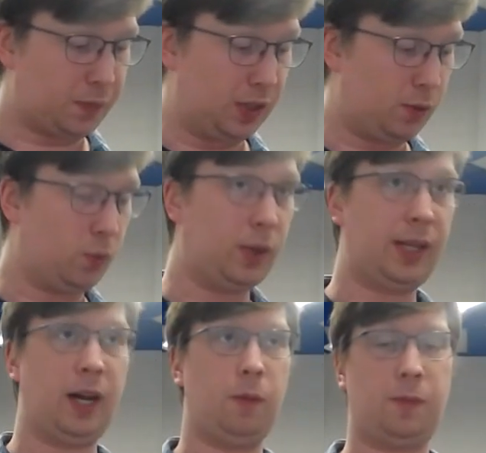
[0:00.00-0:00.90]
It's a
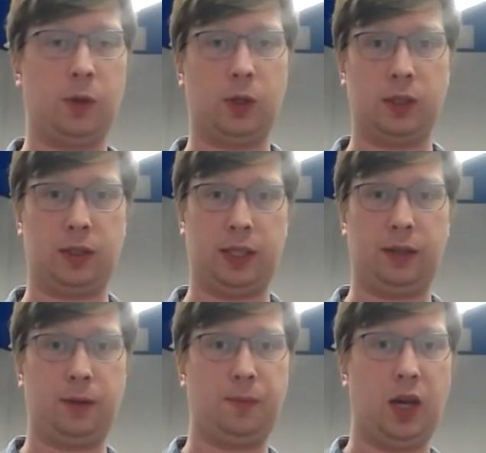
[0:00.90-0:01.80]
really helpful
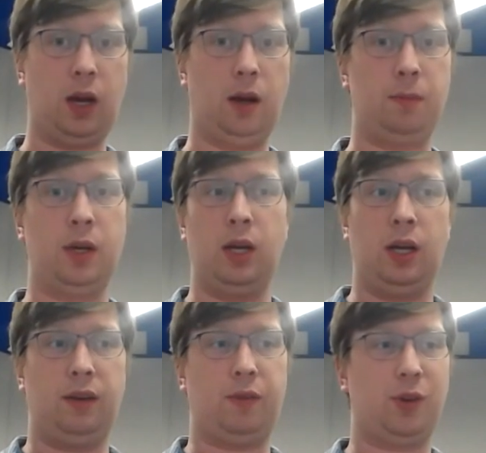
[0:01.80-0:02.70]
deal.
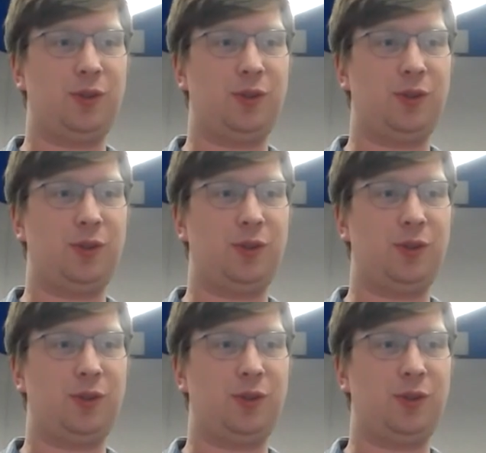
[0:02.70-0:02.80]
For